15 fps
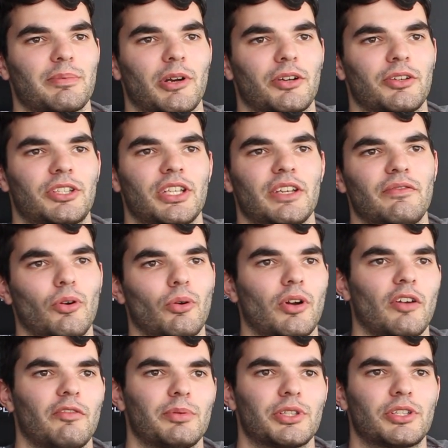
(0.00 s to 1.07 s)
But I could see
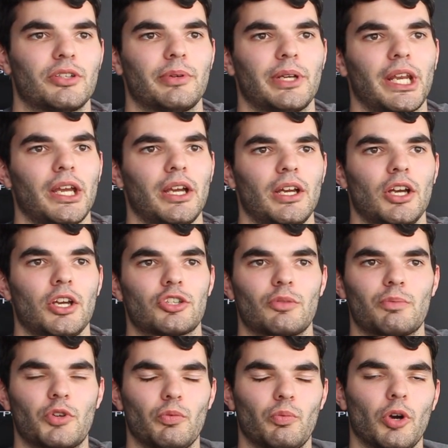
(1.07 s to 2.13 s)
Volkov was doing
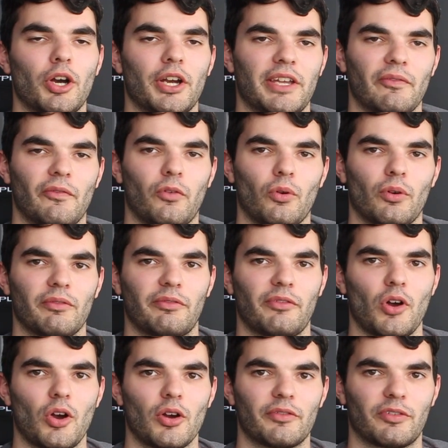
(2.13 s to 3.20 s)
some good work in 4 and
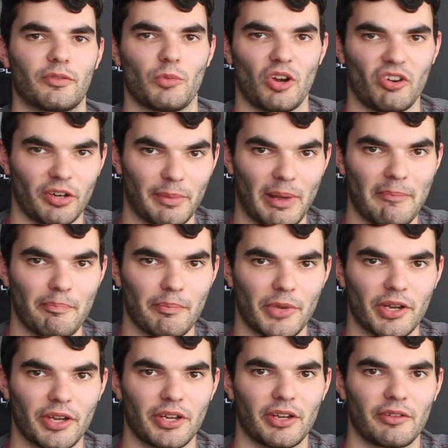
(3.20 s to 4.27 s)
5 from what I
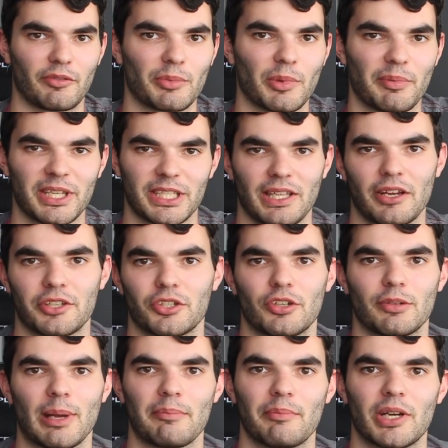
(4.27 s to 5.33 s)
remember, from the bits that I do
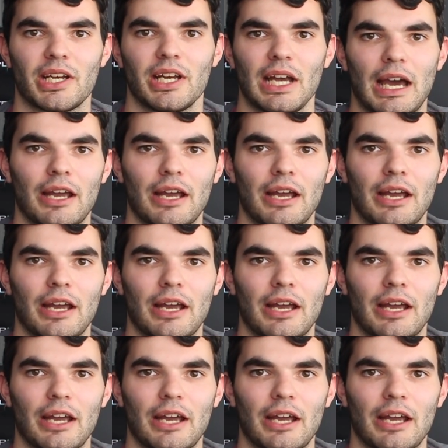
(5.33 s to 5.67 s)
remember.